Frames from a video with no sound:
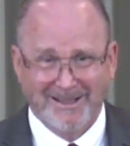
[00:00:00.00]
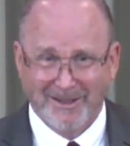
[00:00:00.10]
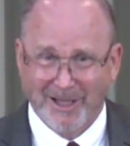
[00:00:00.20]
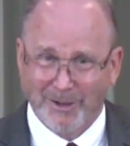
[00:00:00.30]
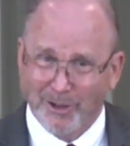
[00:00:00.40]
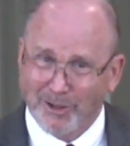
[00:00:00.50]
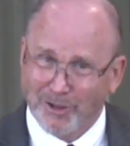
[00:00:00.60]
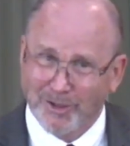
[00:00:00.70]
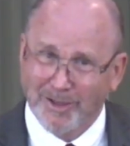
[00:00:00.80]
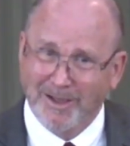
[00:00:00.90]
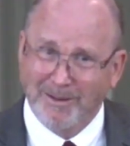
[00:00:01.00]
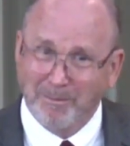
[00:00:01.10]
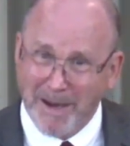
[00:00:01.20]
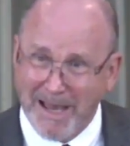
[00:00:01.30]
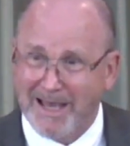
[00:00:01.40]
that this
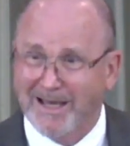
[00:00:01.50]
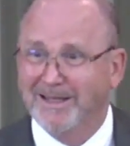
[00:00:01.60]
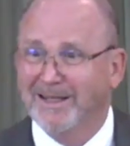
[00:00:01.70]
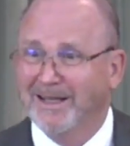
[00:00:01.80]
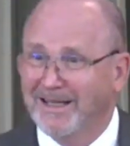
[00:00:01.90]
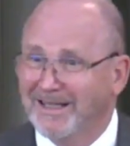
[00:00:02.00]
man